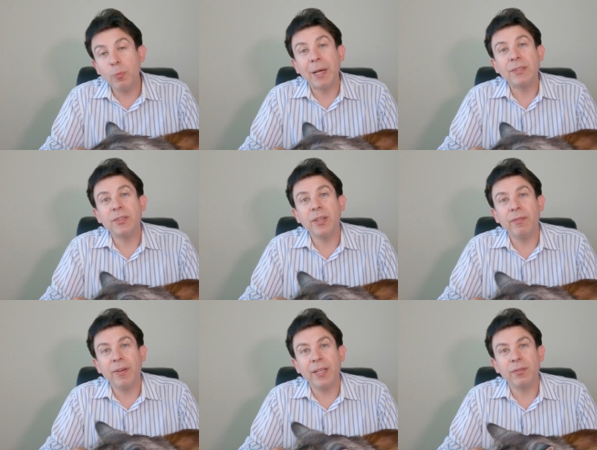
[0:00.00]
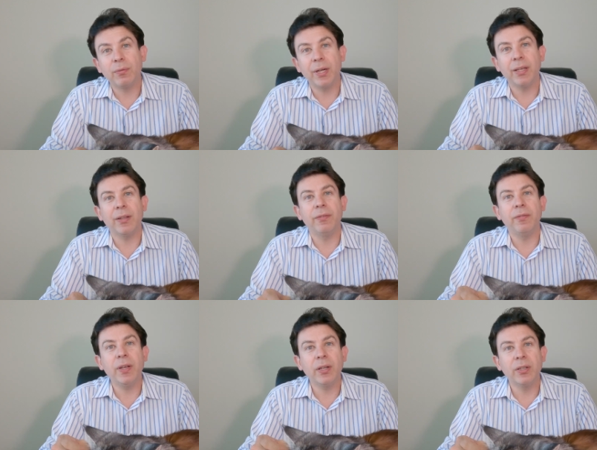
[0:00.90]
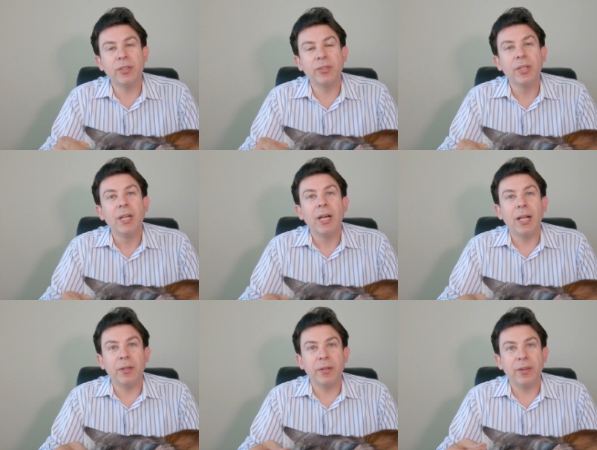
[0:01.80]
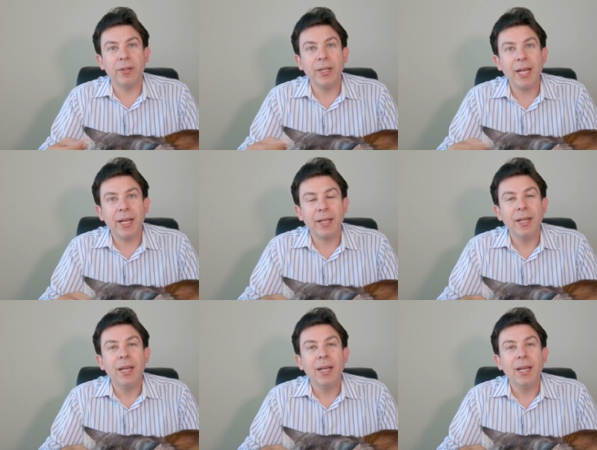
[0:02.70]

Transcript: you might see the vet running their fingers along their neck,